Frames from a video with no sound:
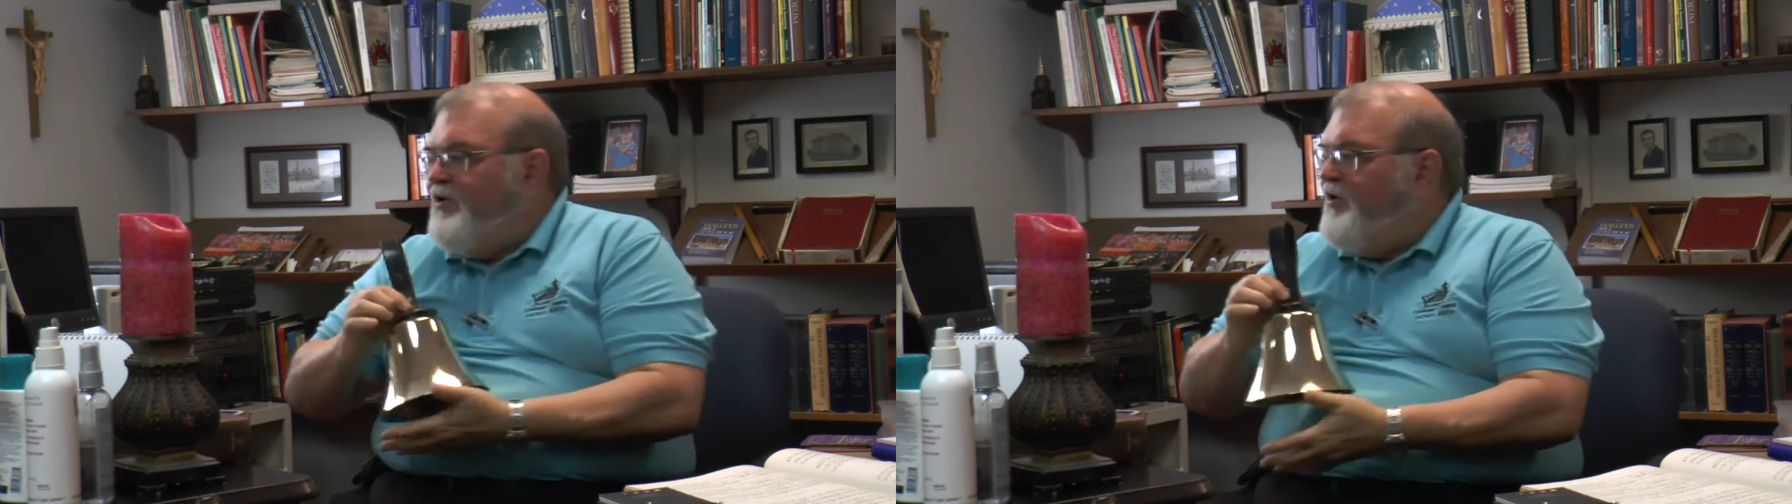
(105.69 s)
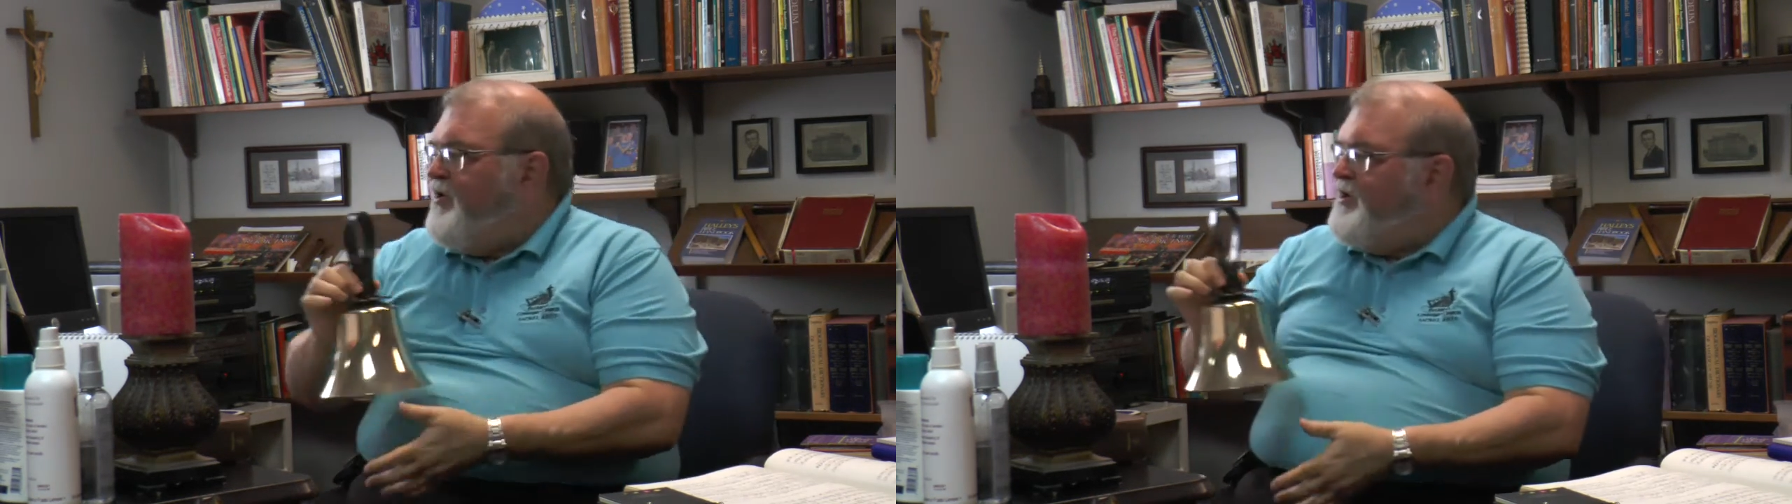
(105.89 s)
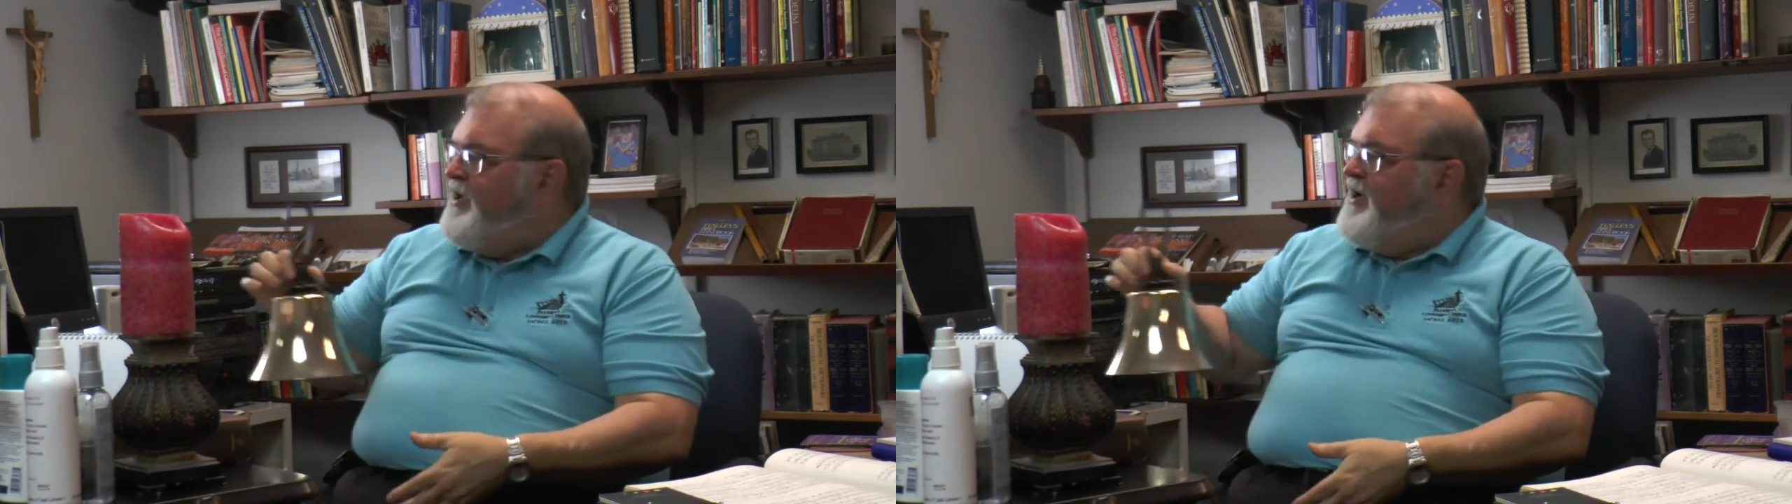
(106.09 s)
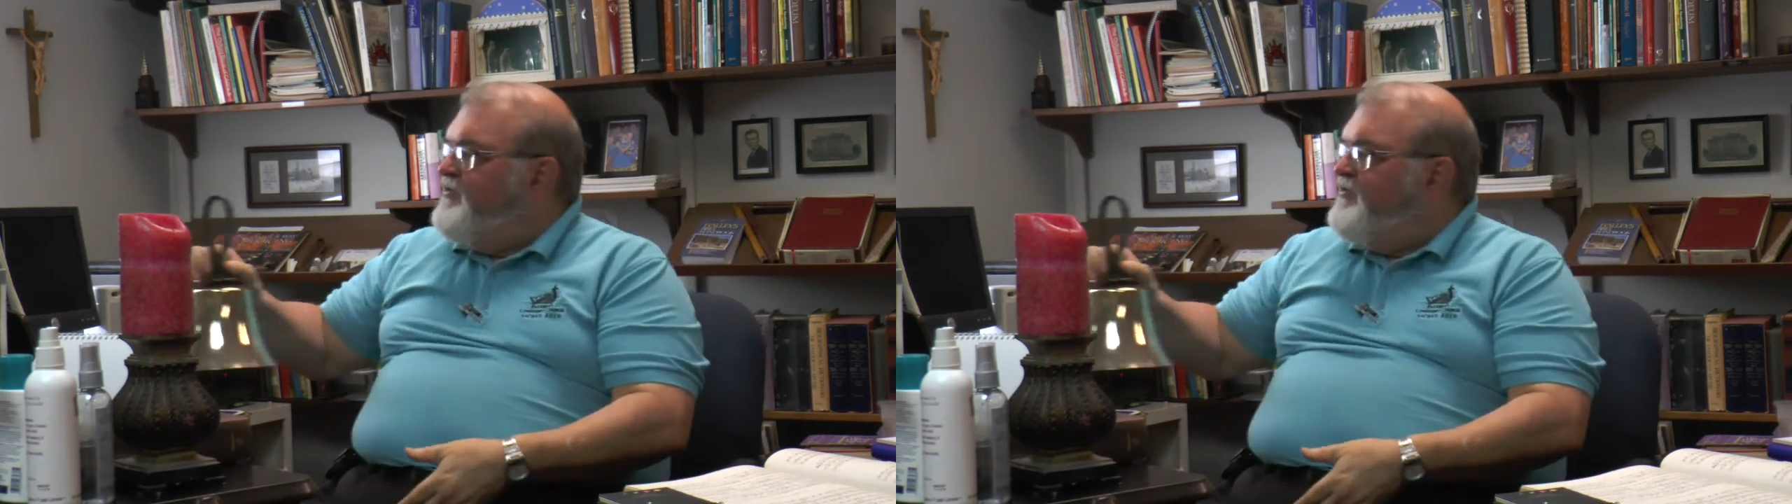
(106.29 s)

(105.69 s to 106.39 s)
orally